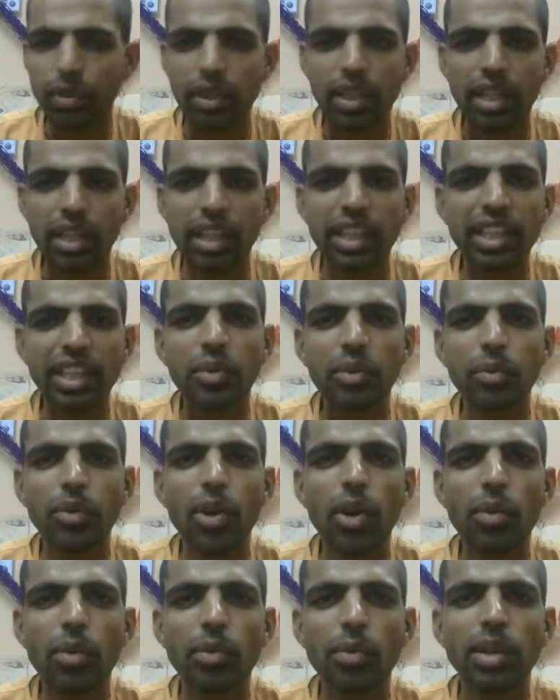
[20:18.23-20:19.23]
creating
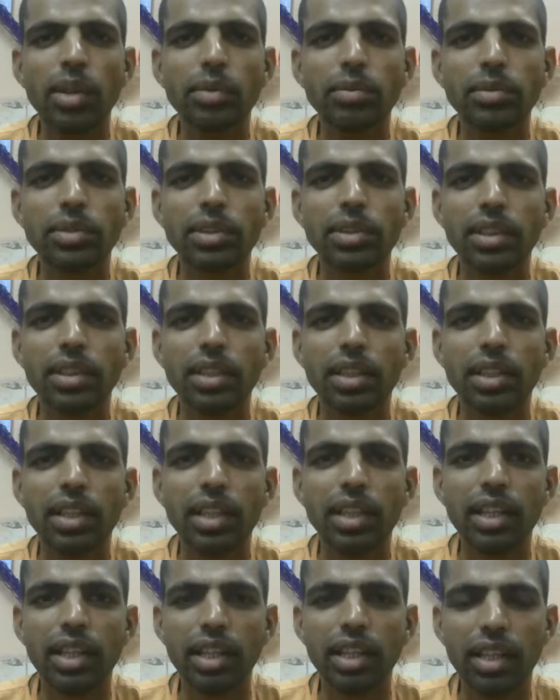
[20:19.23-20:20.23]
problems
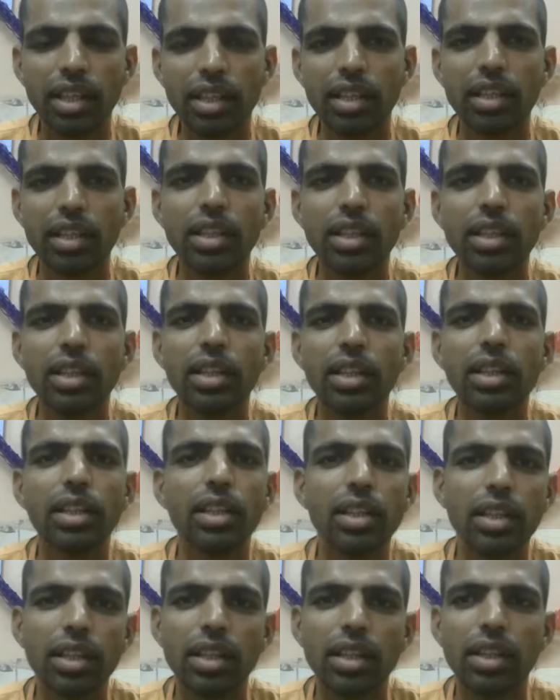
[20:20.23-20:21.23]
in
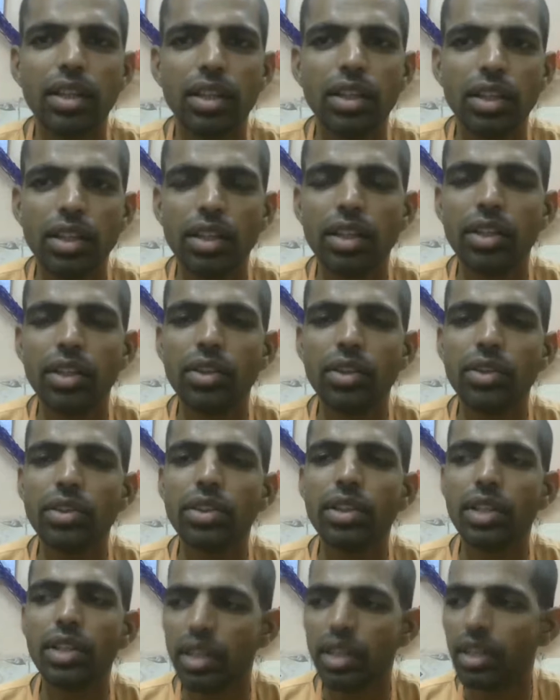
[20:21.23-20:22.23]

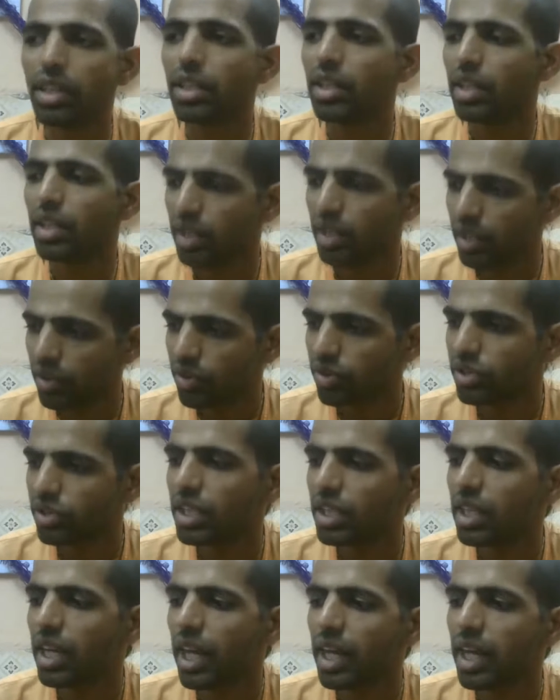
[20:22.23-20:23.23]
in
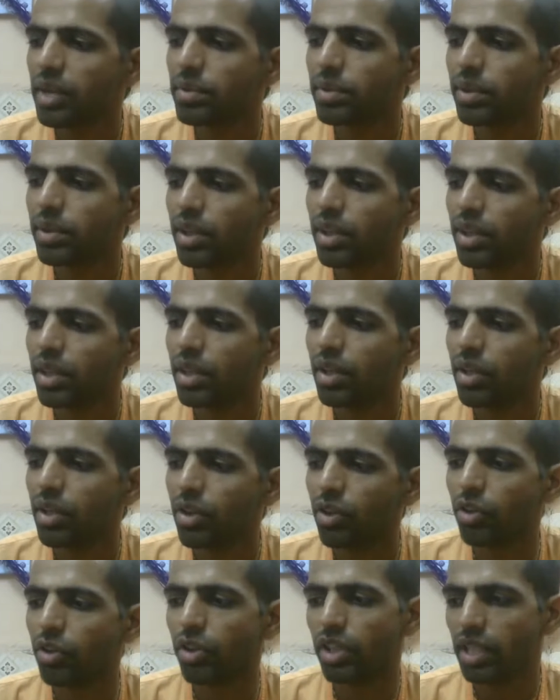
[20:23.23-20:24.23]
devotional life,
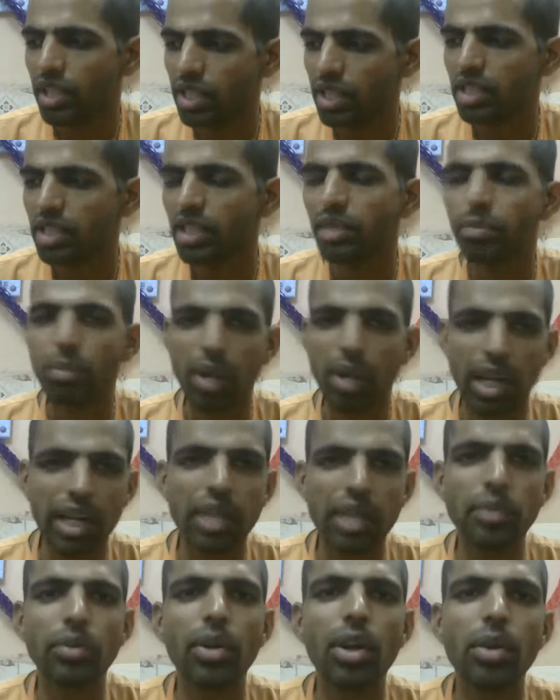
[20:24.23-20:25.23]
or he is
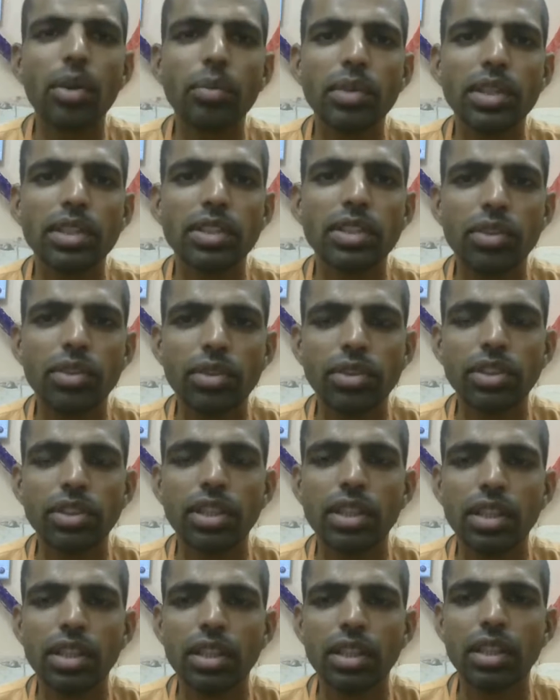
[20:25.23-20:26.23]
fallen from his
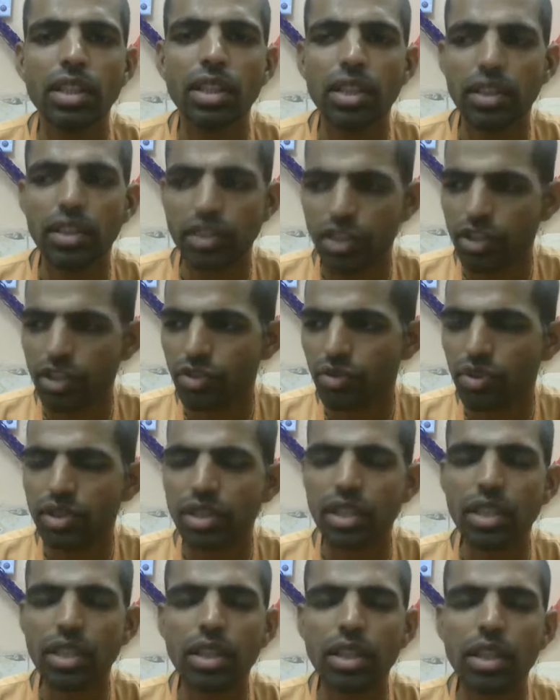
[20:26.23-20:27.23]
devotional
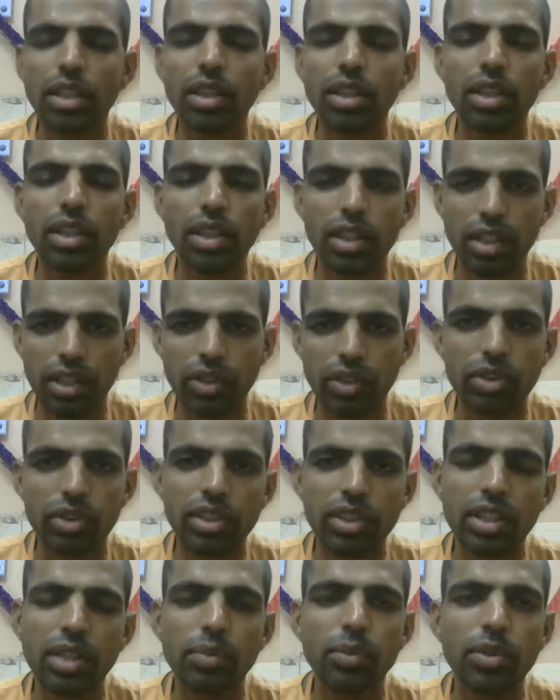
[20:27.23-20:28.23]
situation,
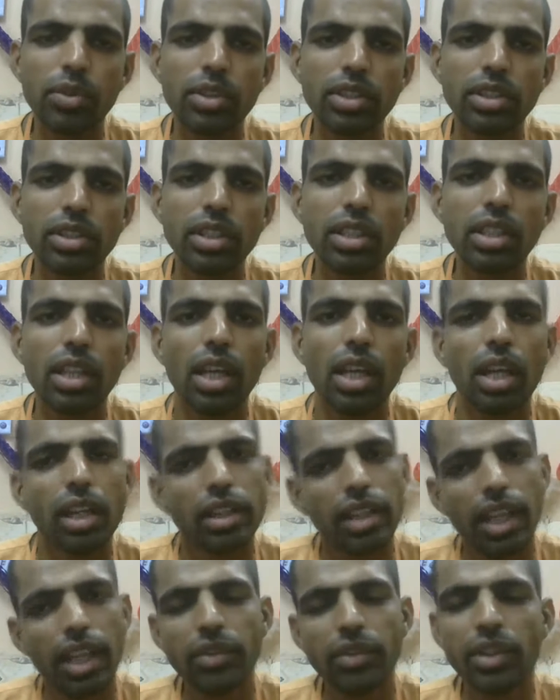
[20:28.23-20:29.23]
devotional position,
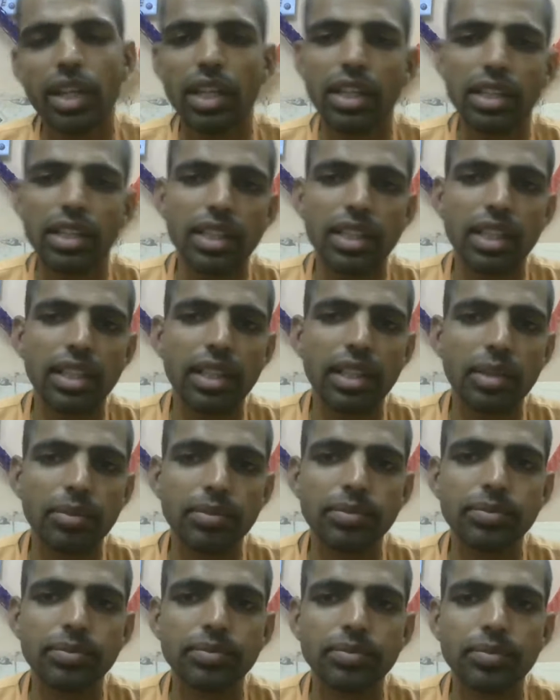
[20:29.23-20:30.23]
then we can reject him.